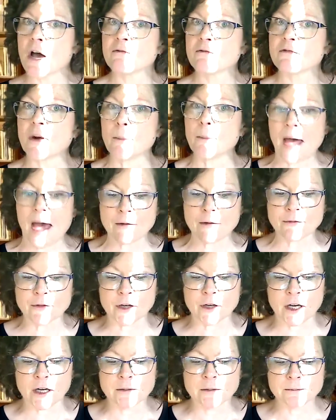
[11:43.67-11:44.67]
from
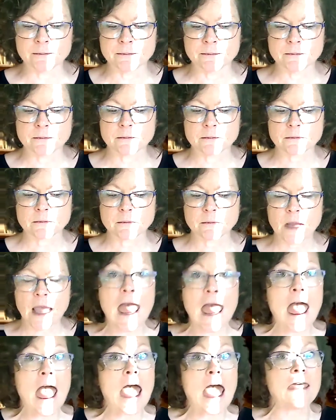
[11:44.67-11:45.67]
Africa.
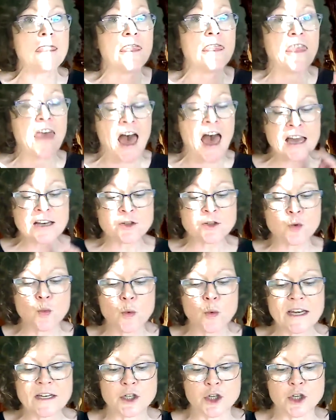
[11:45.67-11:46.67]
That
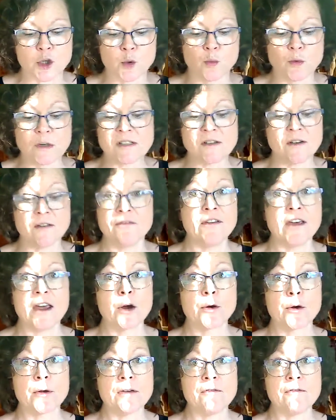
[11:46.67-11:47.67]
winter was a
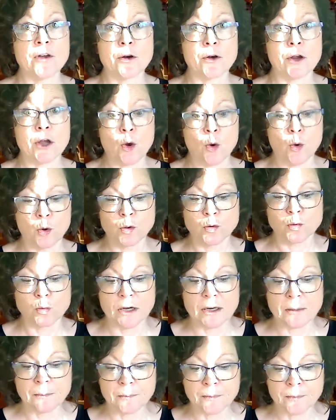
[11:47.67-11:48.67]
very, very cold
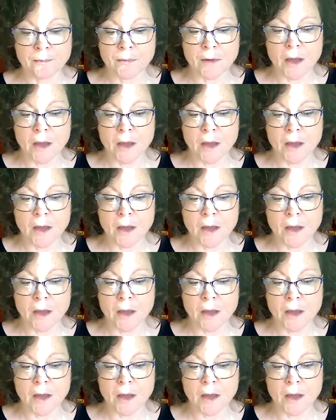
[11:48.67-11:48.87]
one.